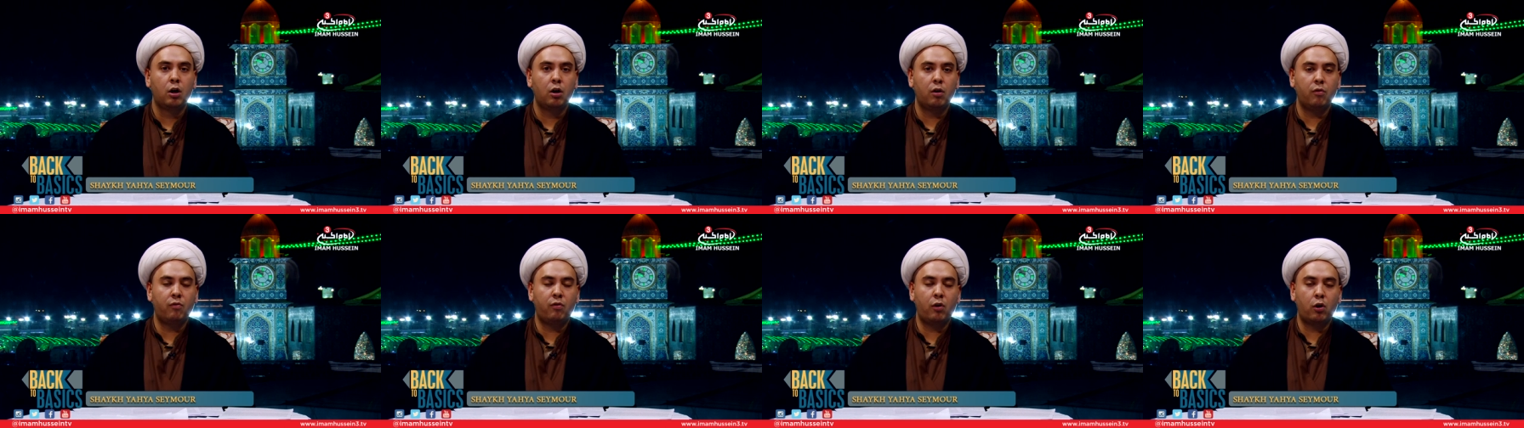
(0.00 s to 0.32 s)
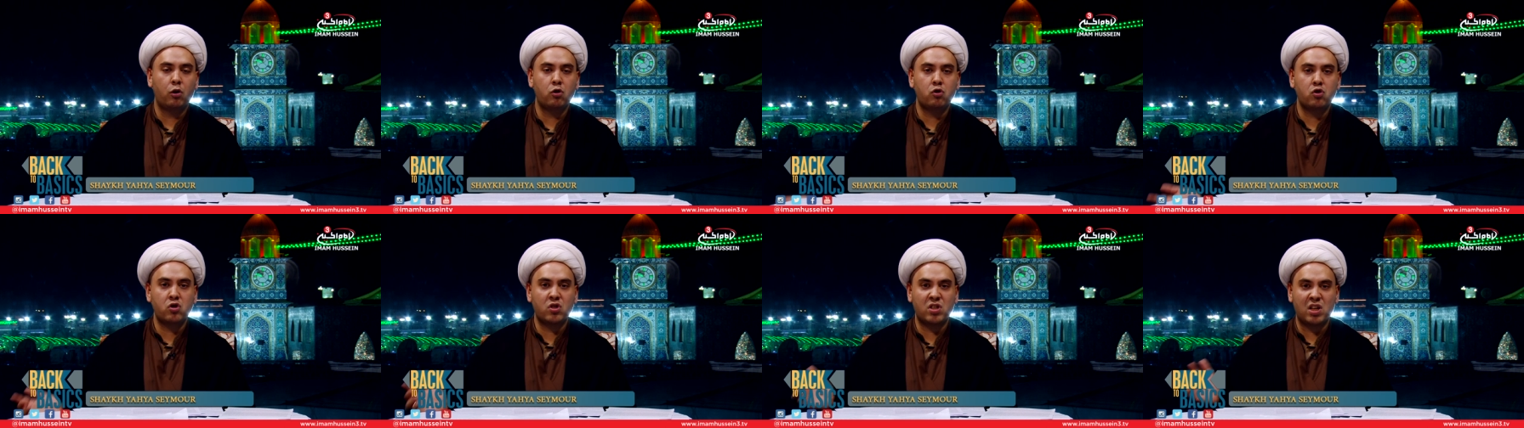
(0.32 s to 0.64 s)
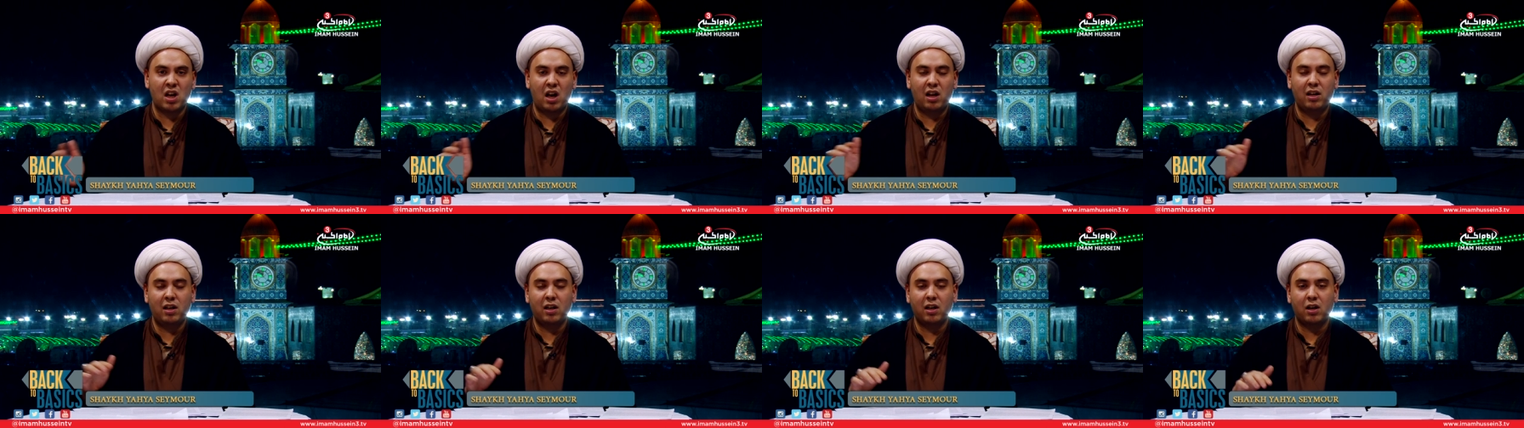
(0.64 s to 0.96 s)
They're
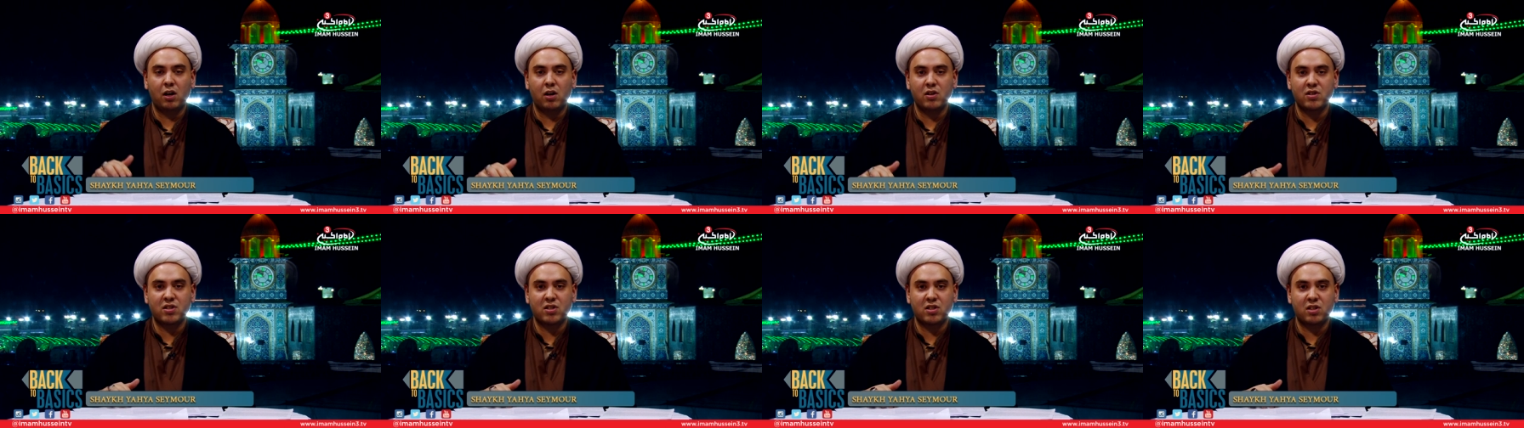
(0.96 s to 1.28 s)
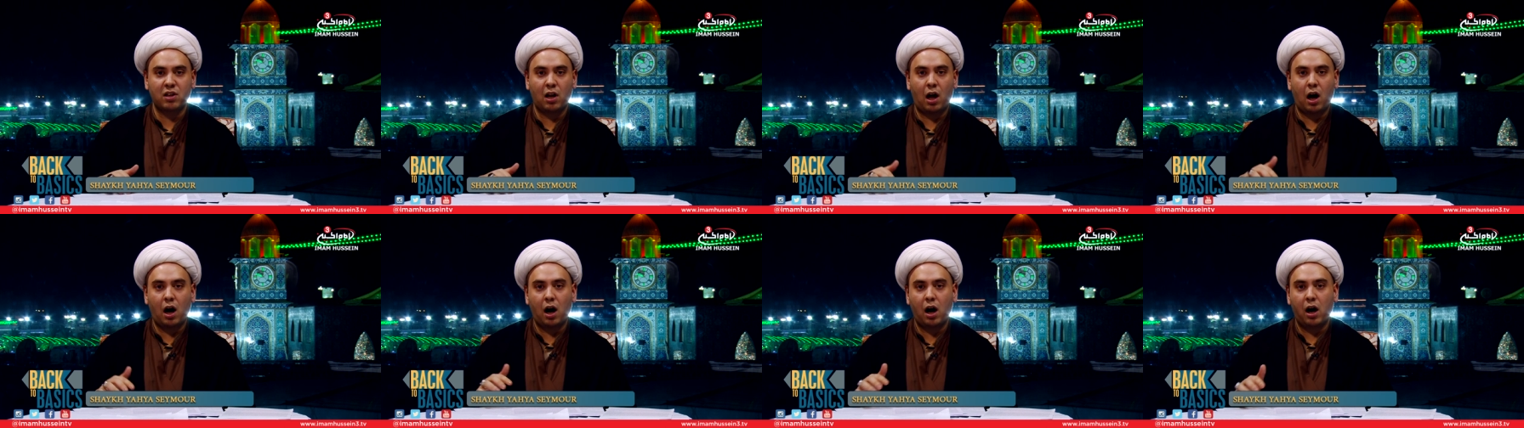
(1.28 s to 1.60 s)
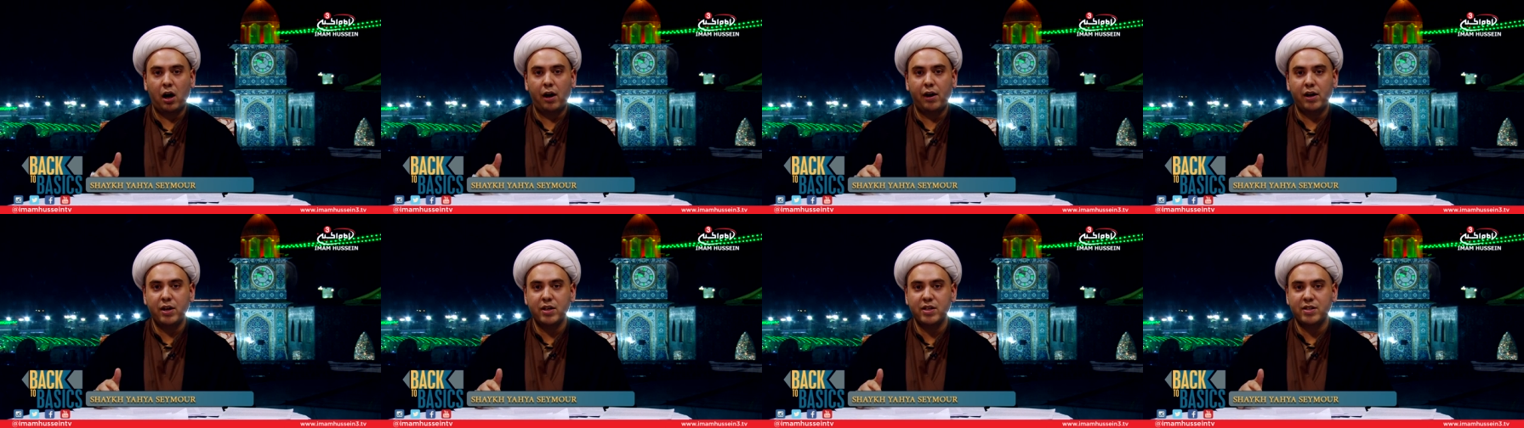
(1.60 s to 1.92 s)
telling us
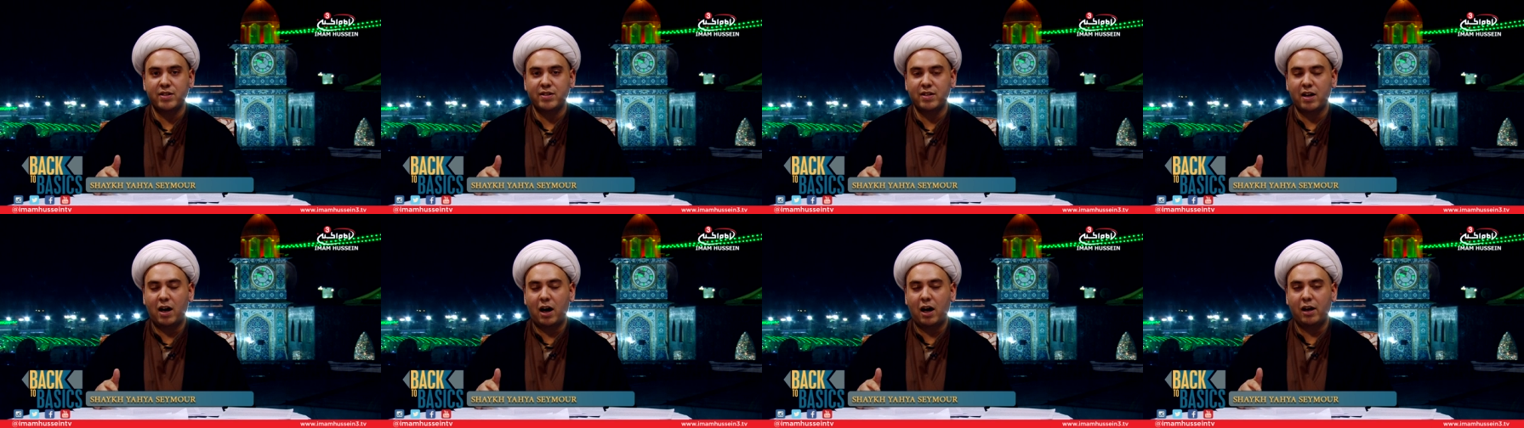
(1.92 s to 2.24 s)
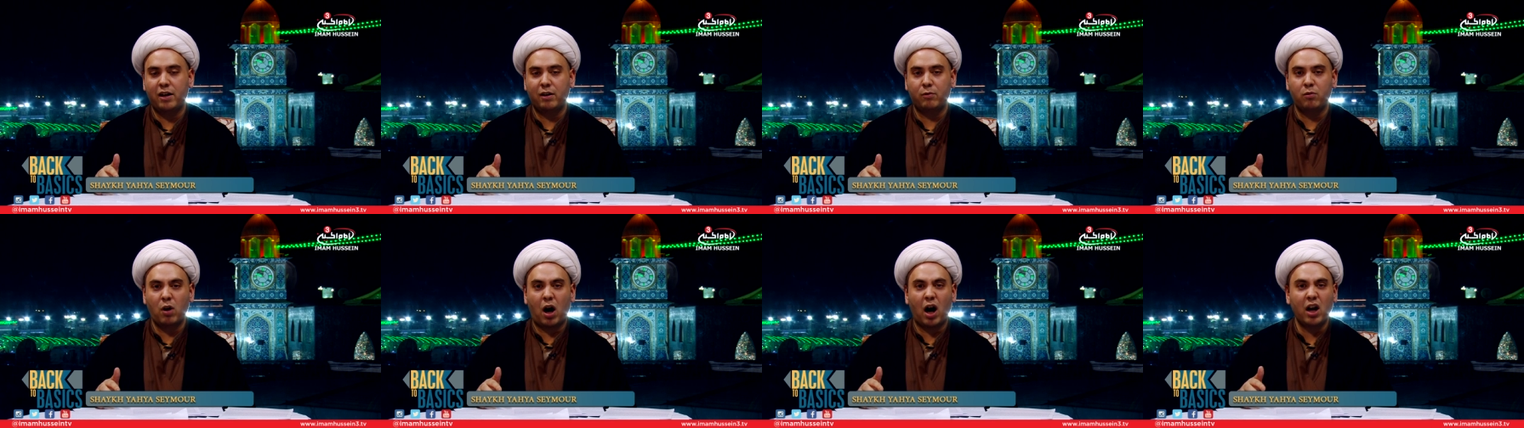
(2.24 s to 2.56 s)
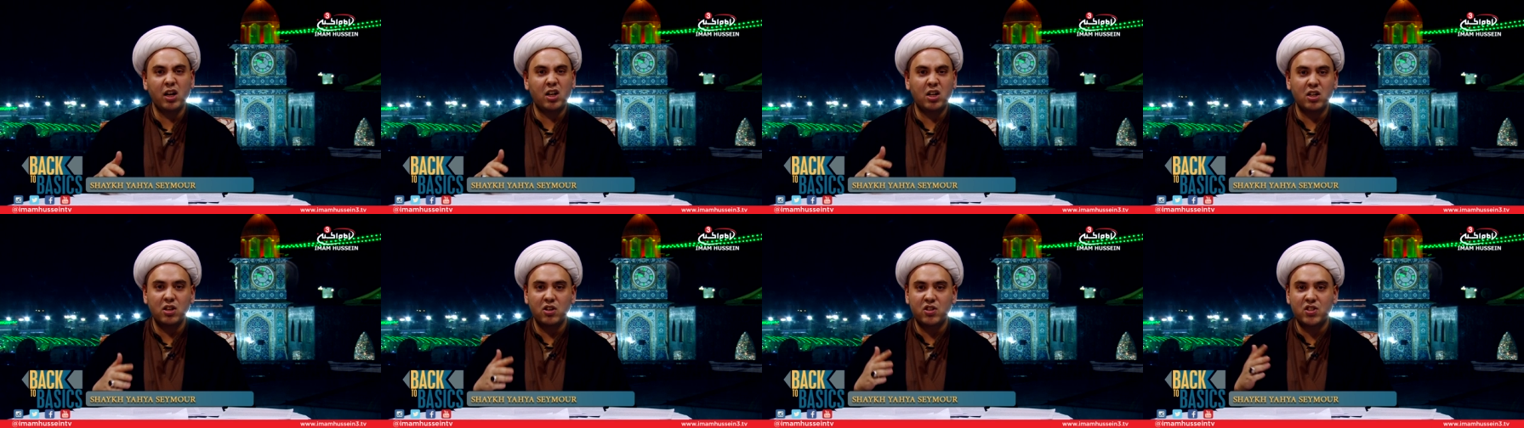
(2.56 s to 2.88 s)
lies, and I
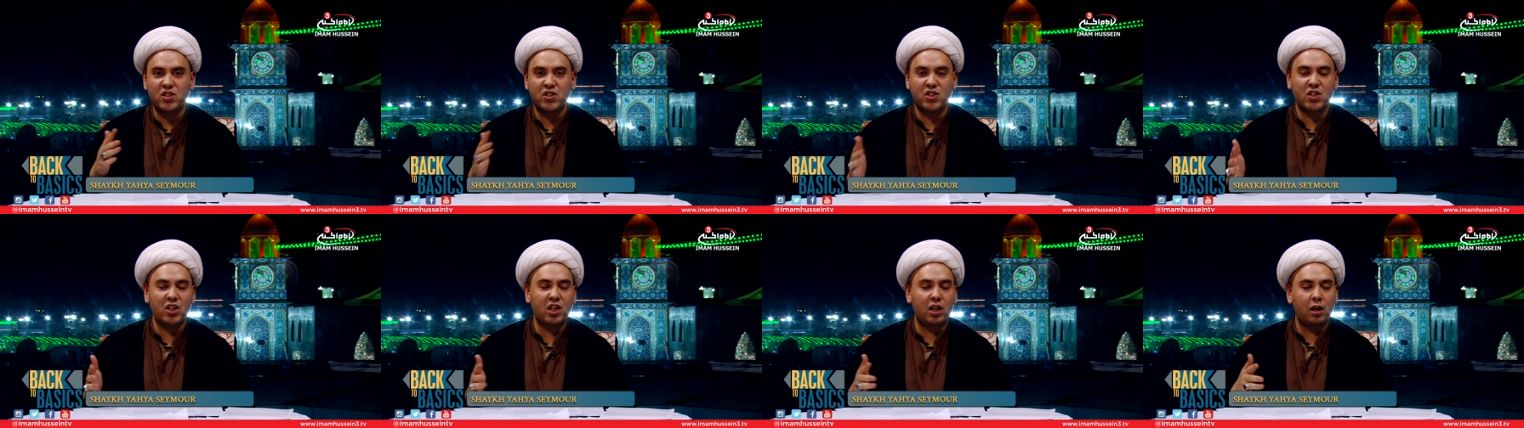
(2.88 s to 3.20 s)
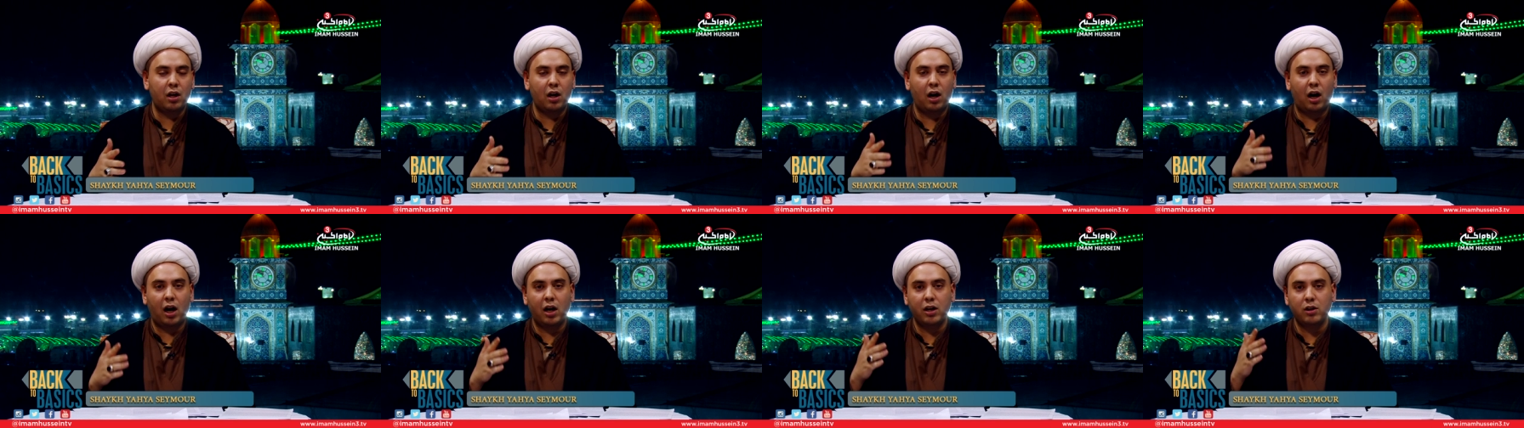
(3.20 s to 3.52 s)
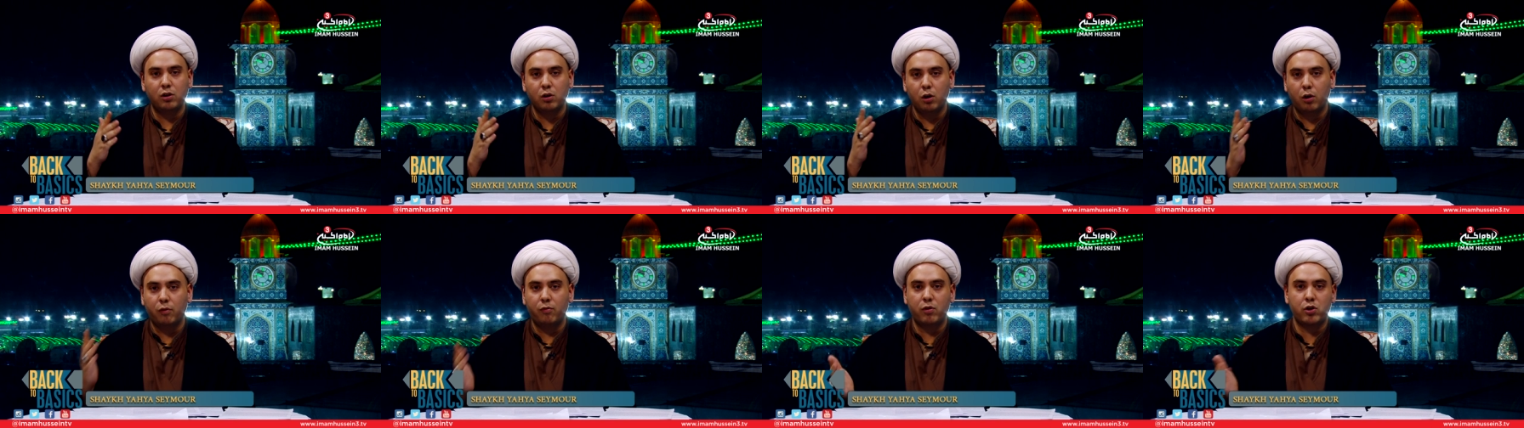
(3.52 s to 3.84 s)
can see it, I
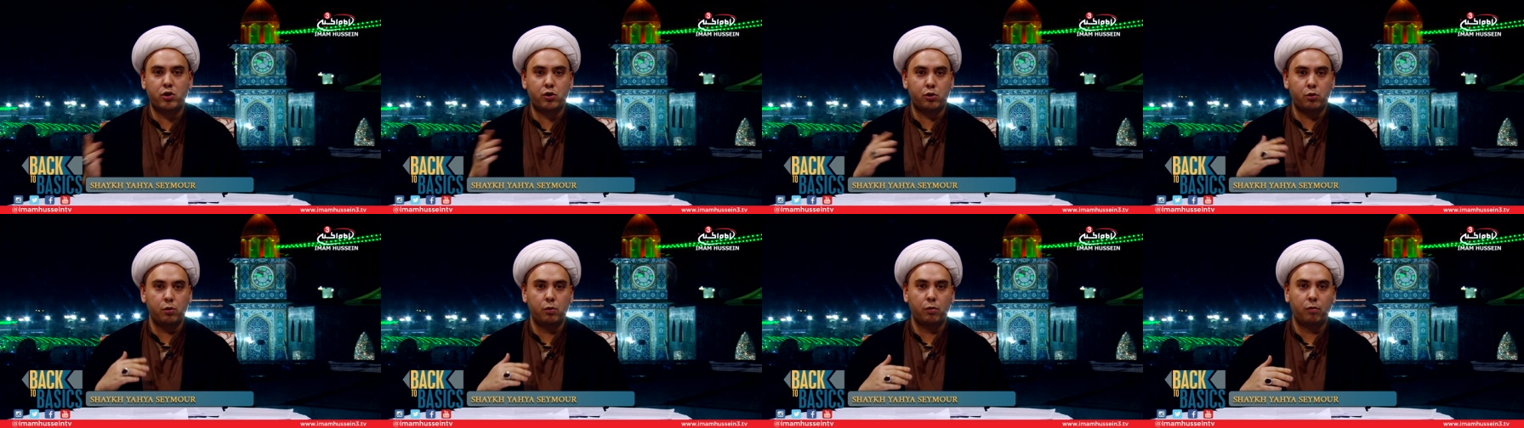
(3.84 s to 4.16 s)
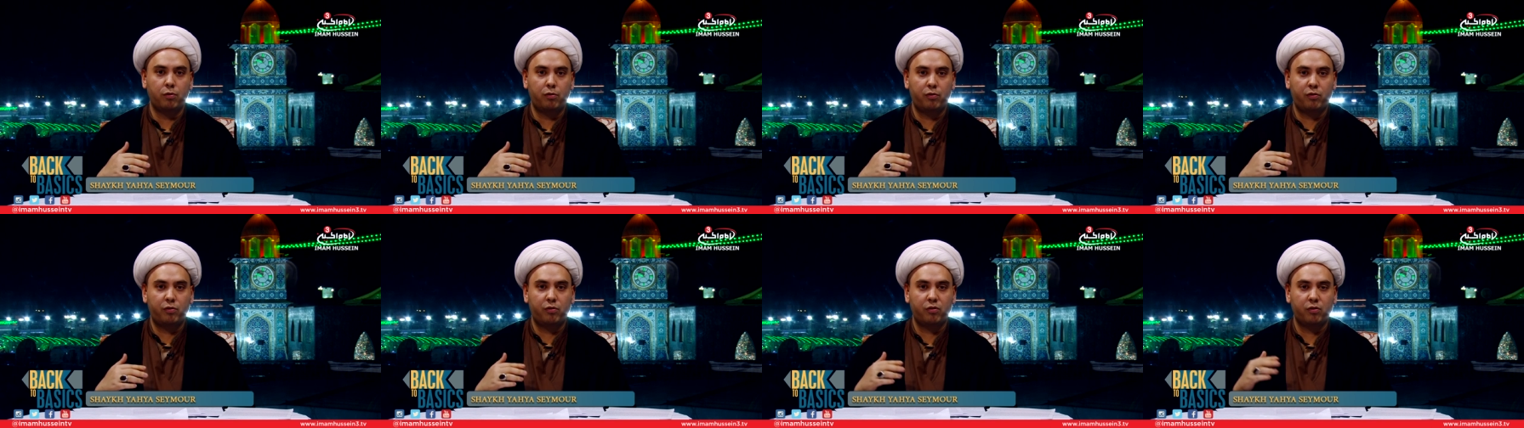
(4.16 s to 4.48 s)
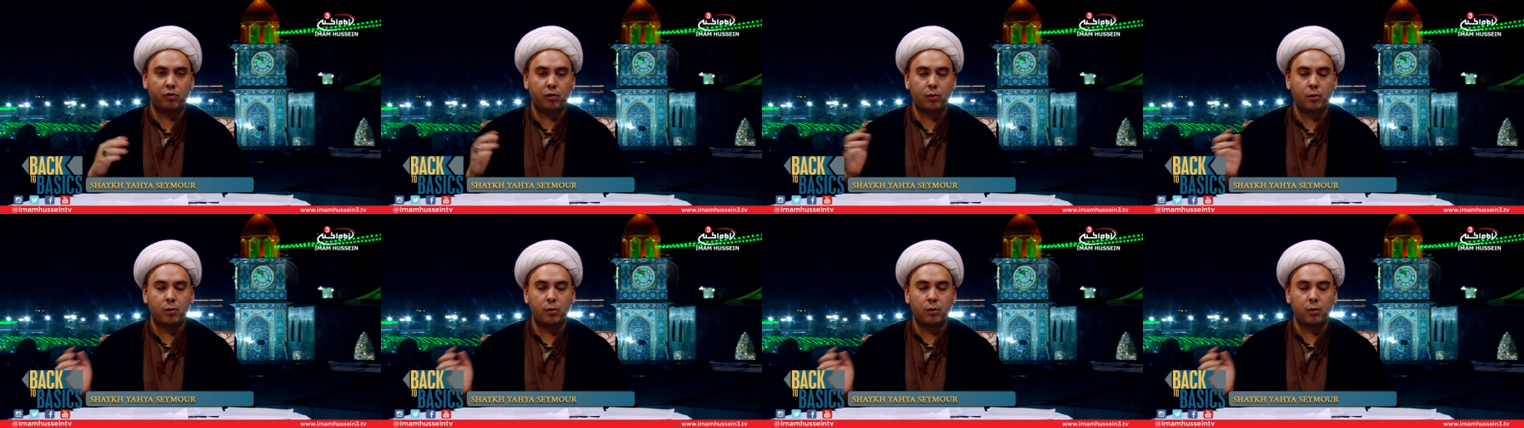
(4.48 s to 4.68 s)
know the truth.